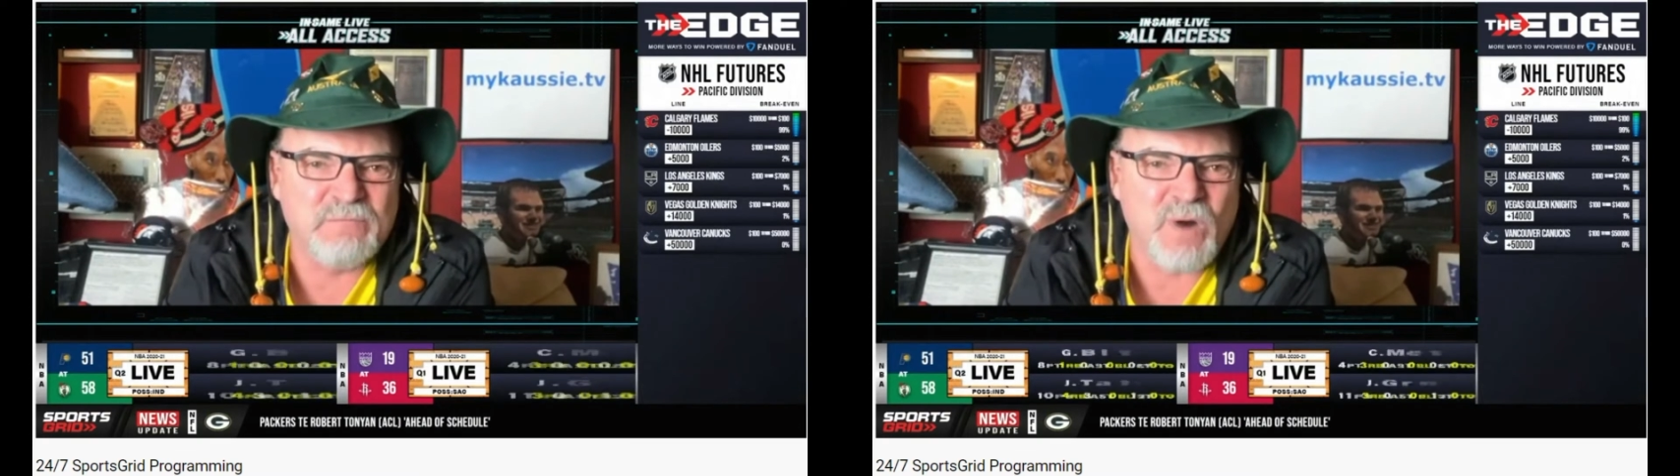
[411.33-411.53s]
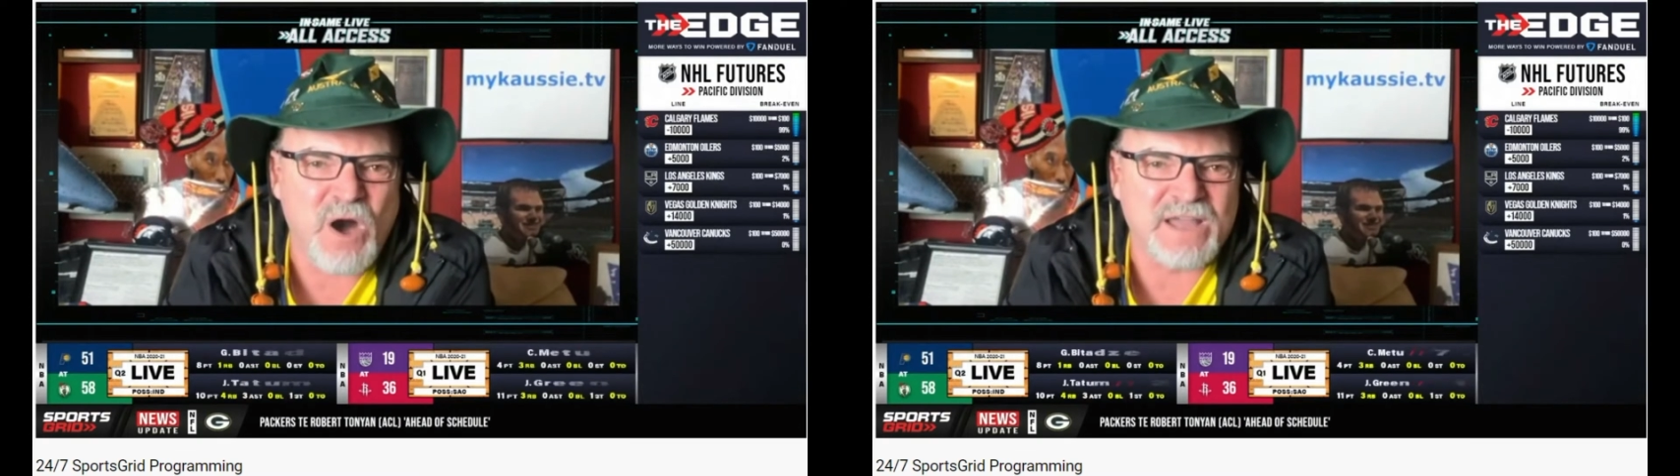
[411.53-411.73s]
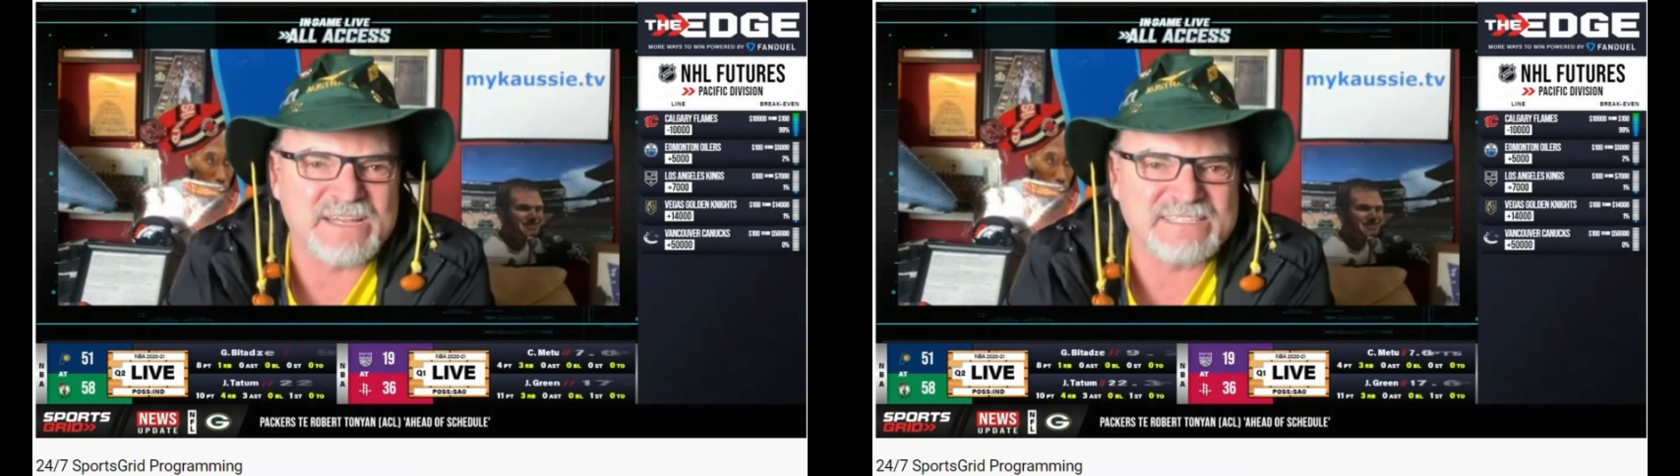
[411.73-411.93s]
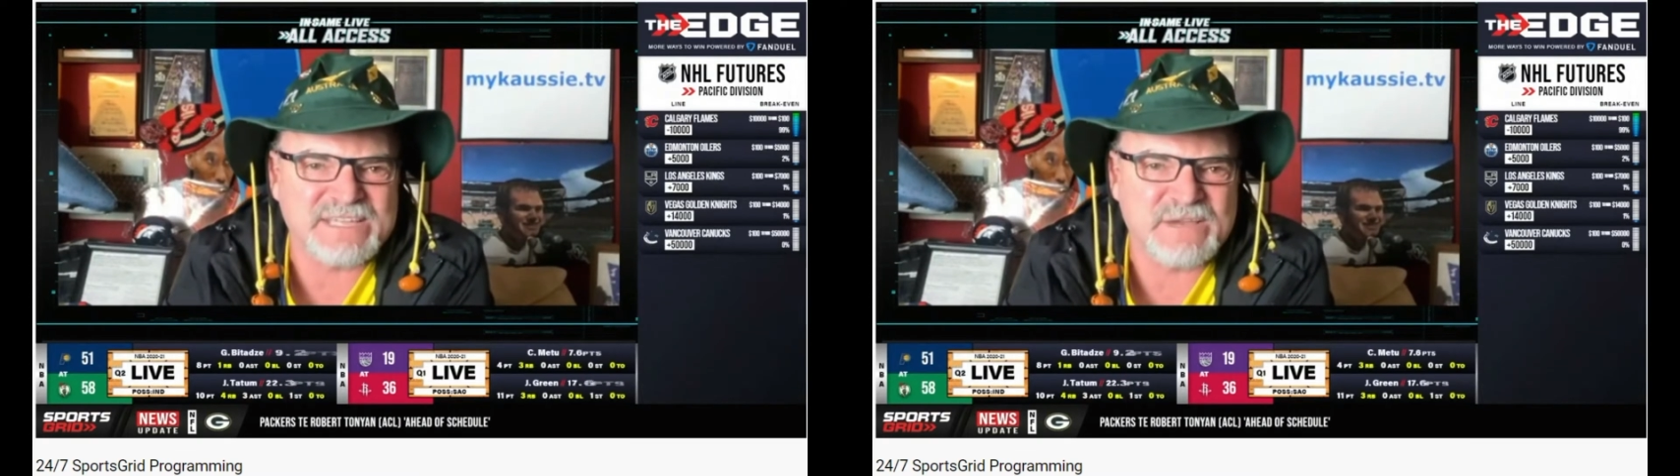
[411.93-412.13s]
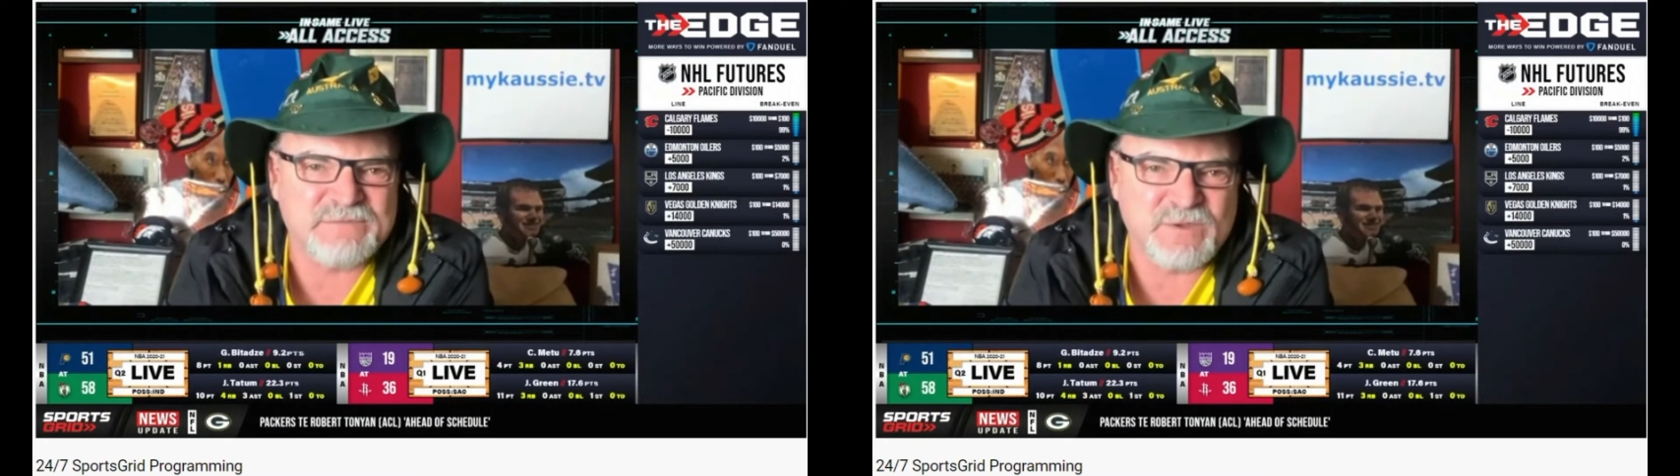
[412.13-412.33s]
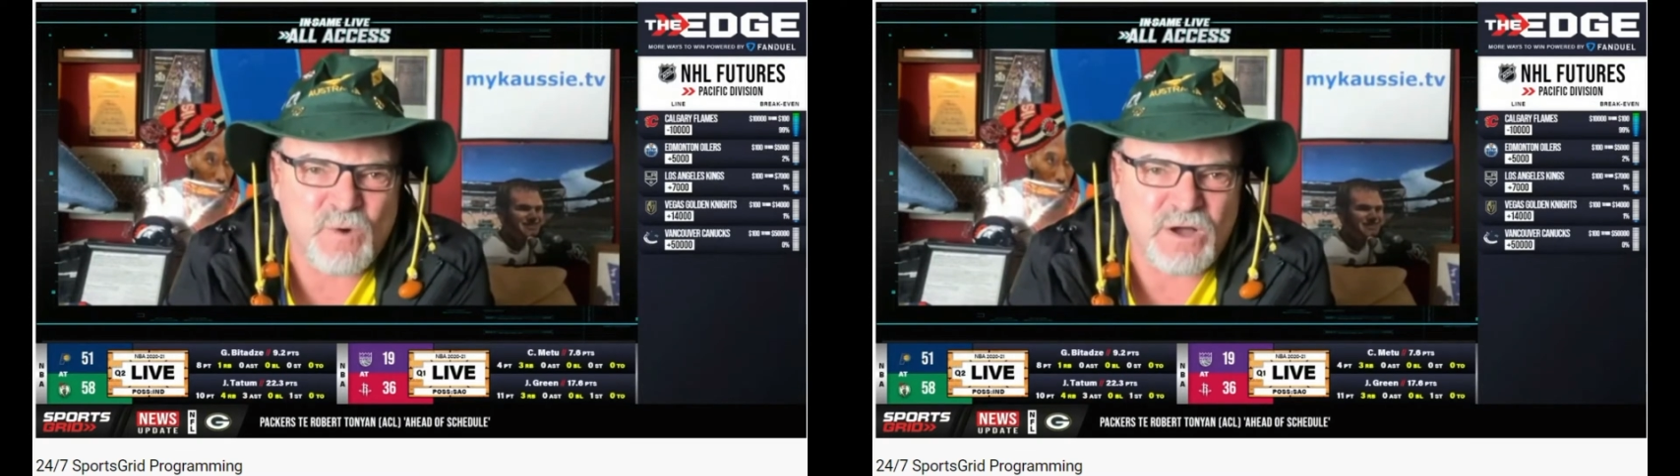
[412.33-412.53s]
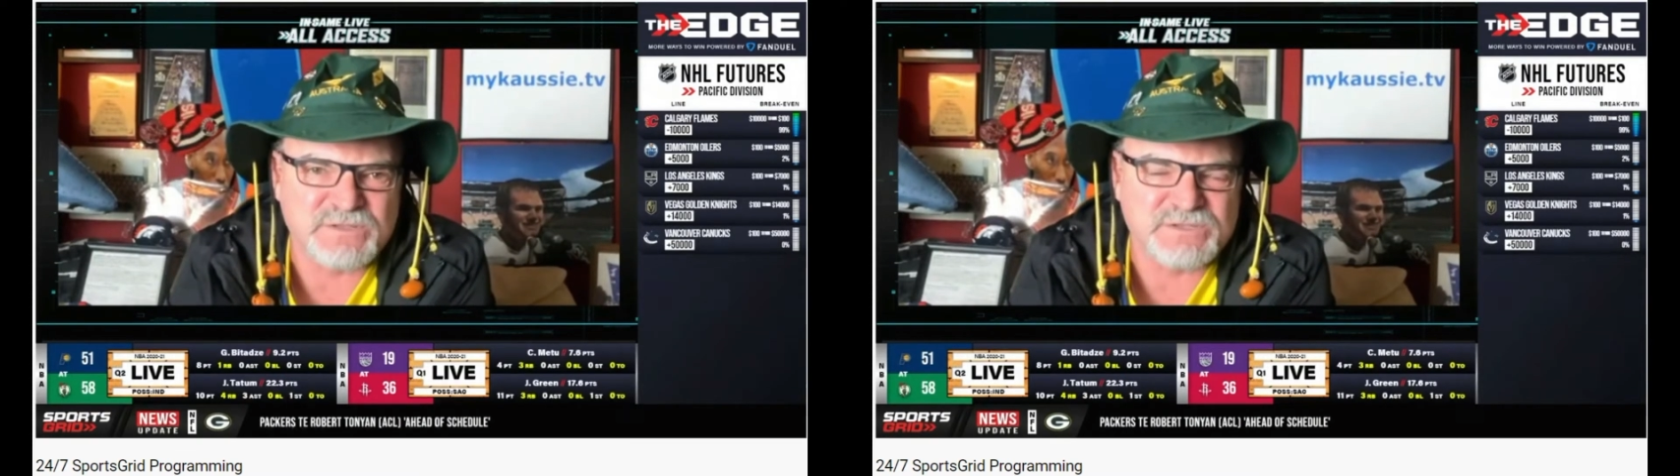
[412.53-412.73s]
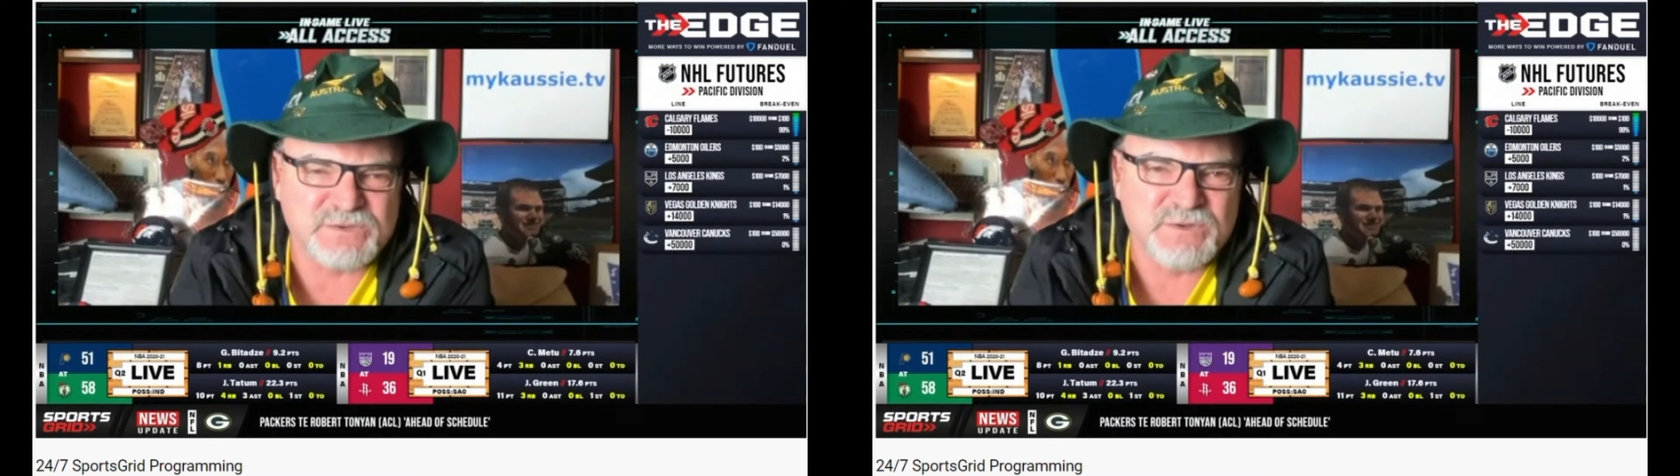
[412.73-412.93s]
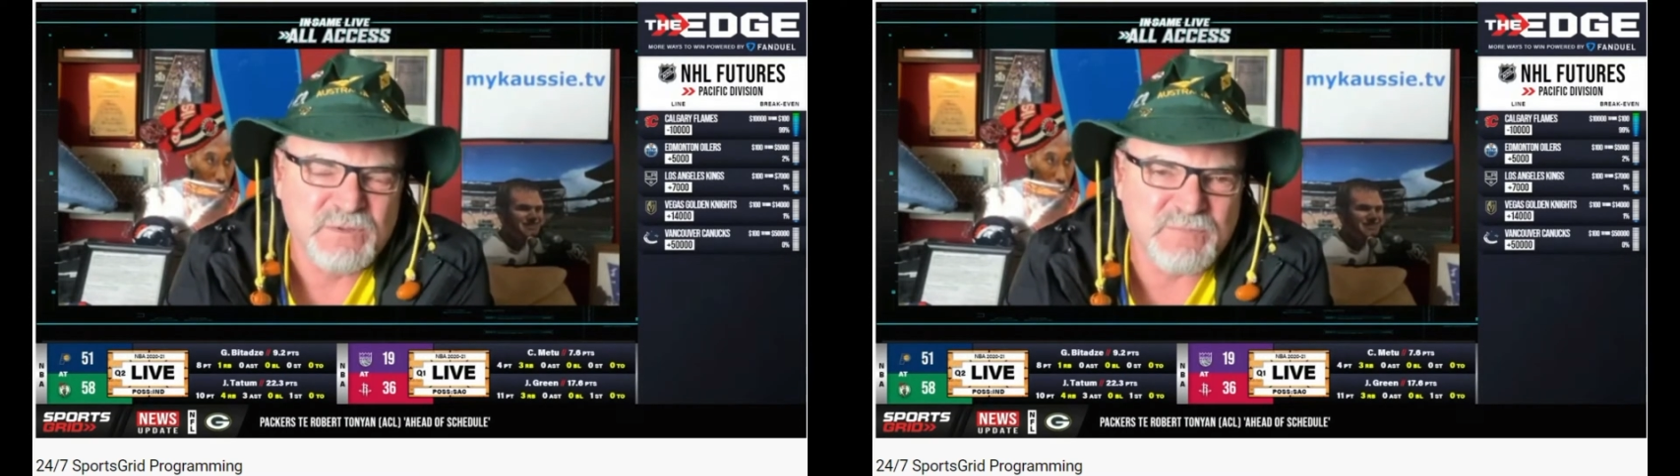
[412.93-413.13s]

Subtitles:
minus if you want to.